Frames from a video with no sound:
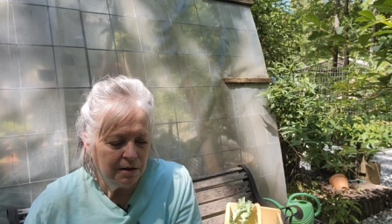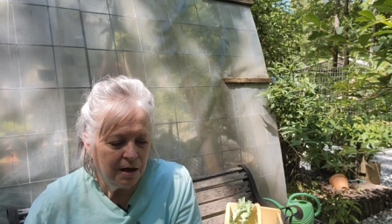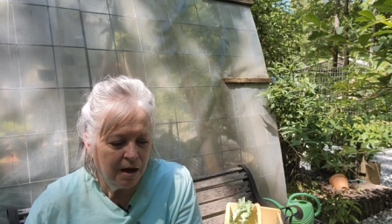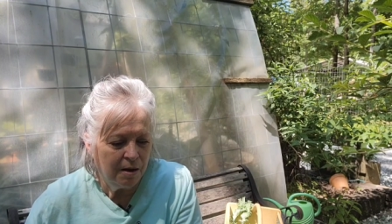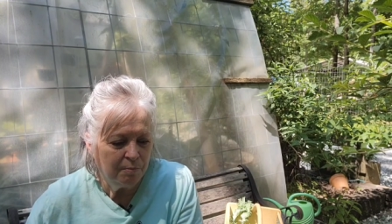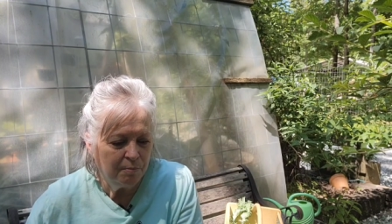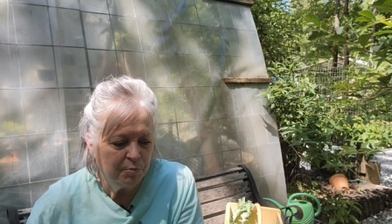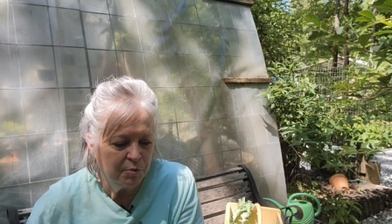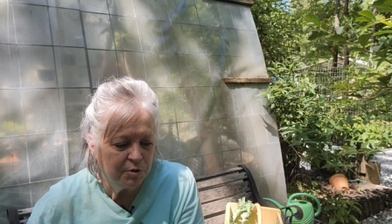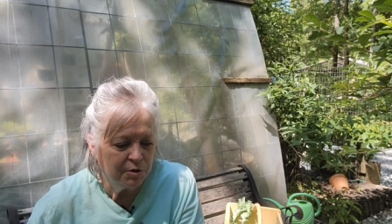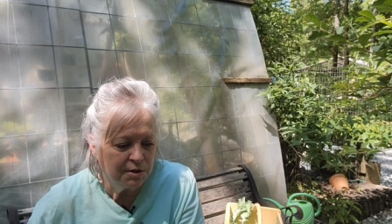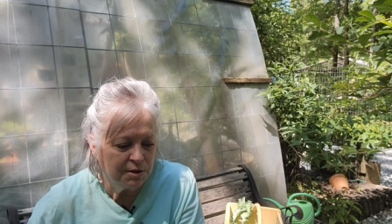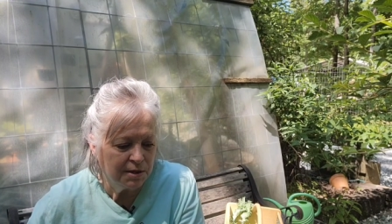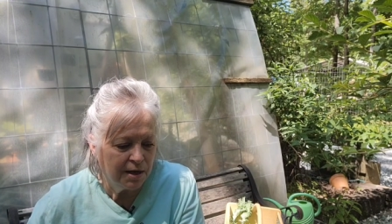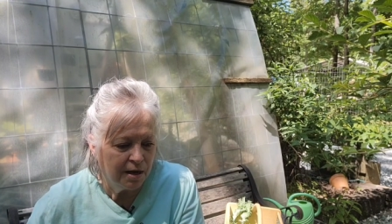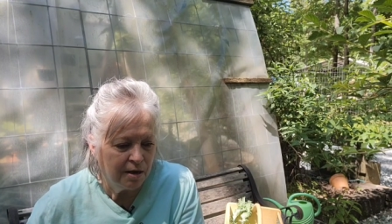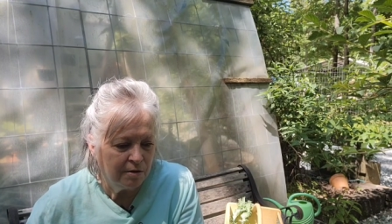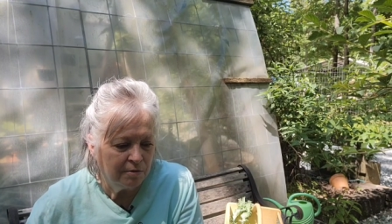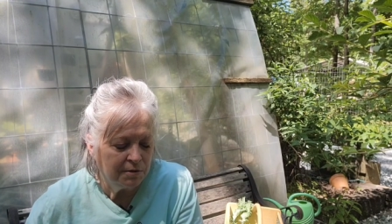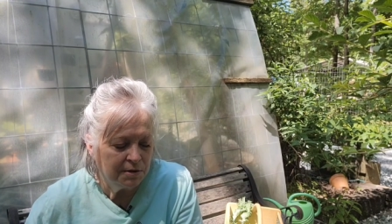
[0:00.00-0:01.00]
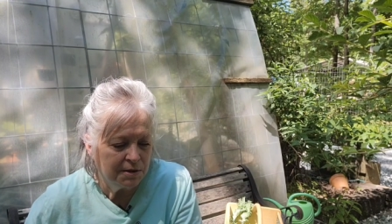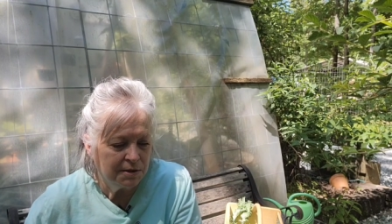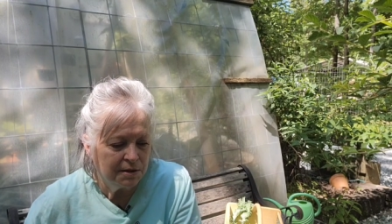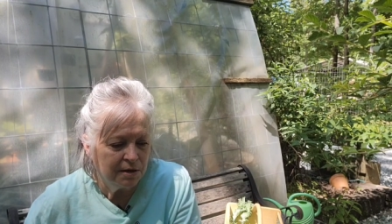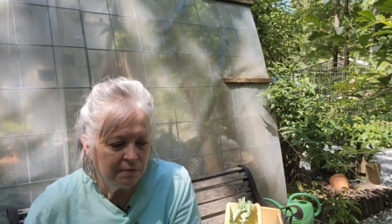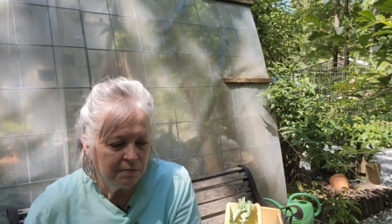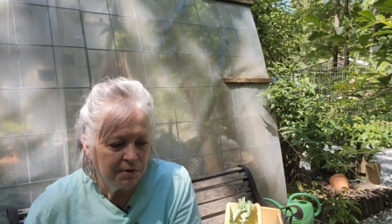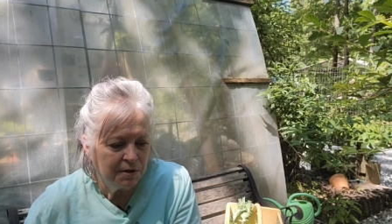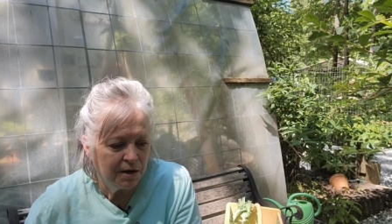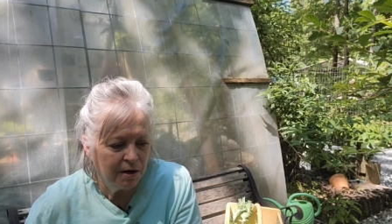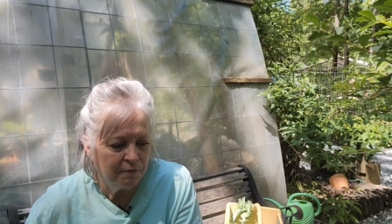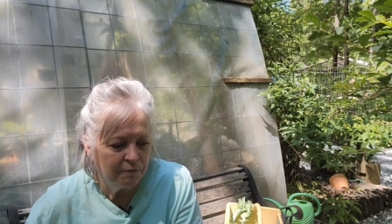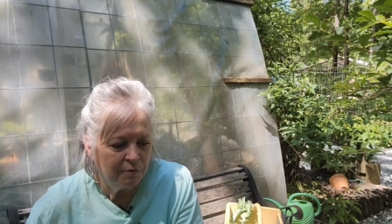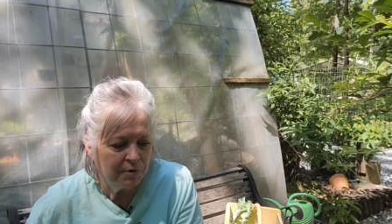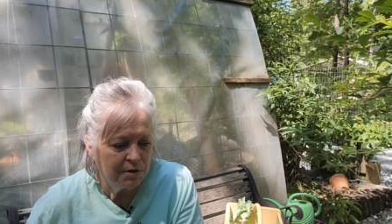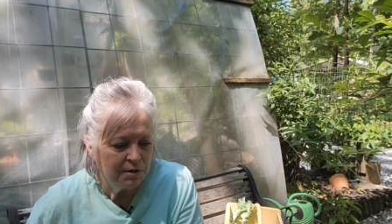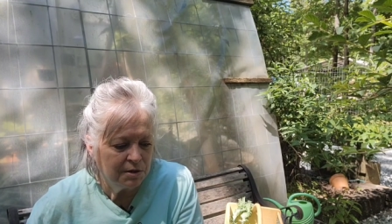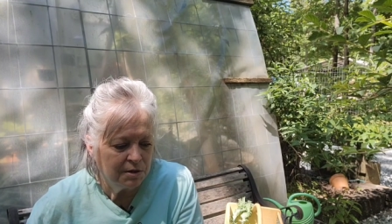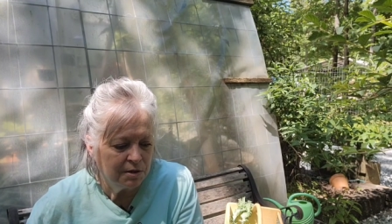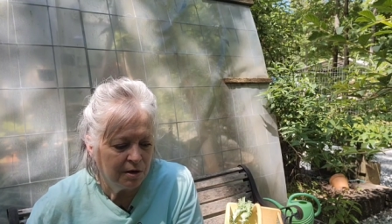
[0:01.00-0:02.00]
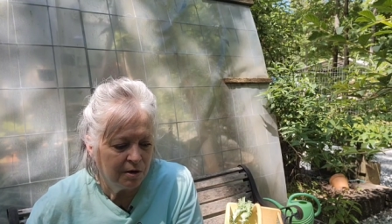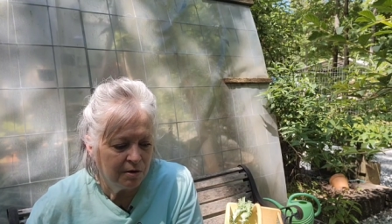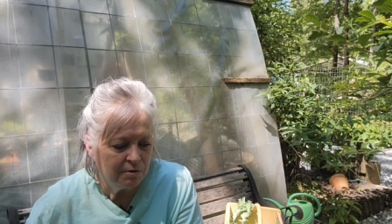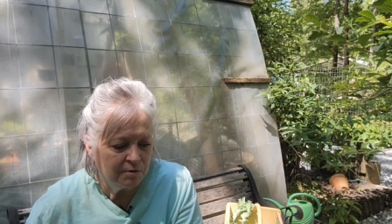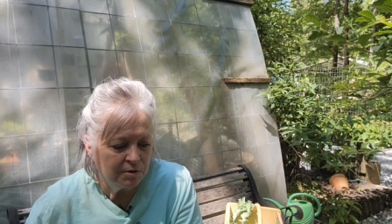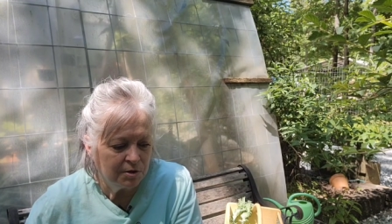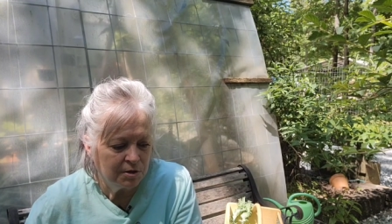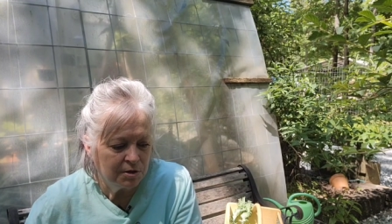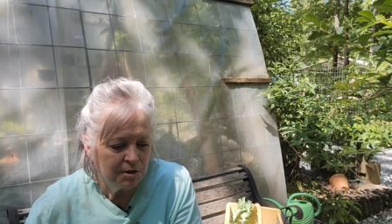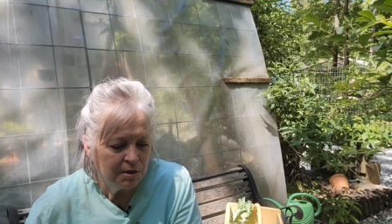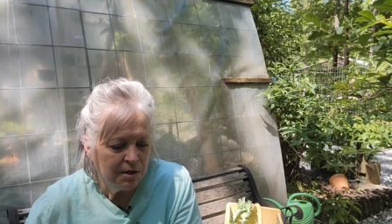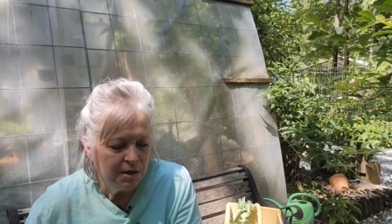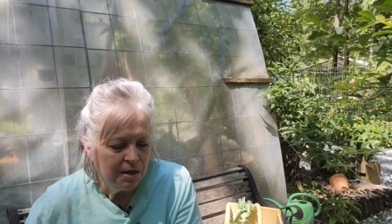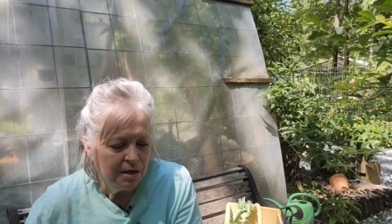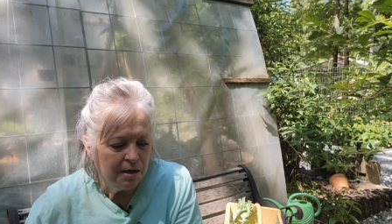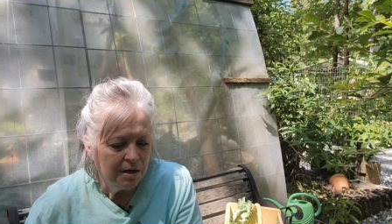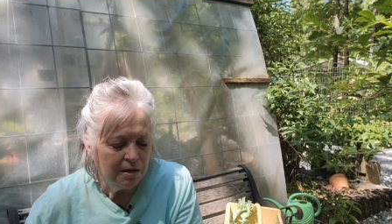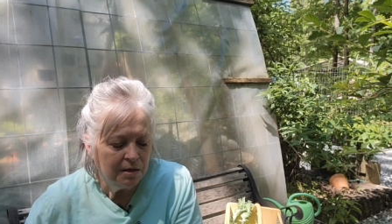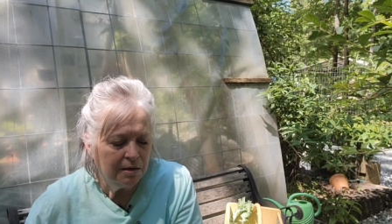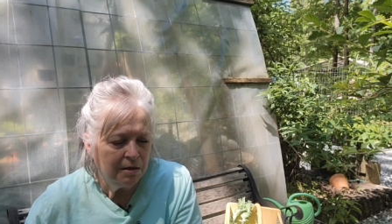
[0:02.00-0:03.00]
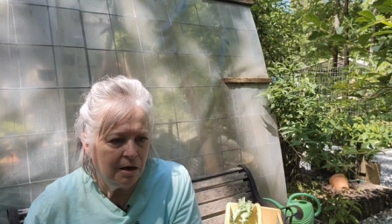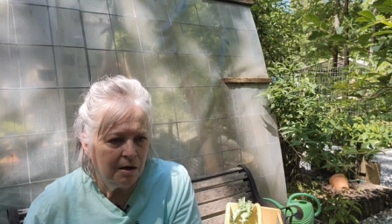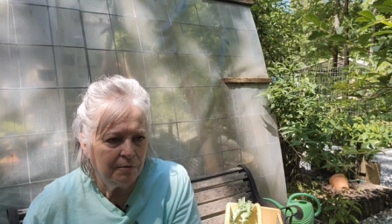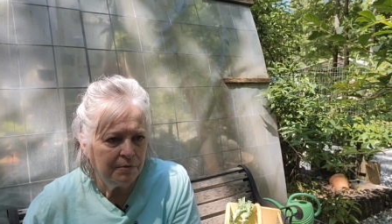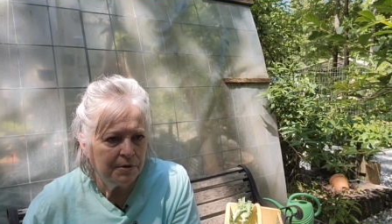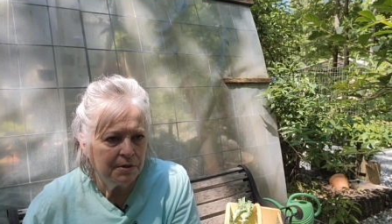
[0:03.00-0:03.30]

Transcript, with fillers: have books out and stuff that I've researched, and it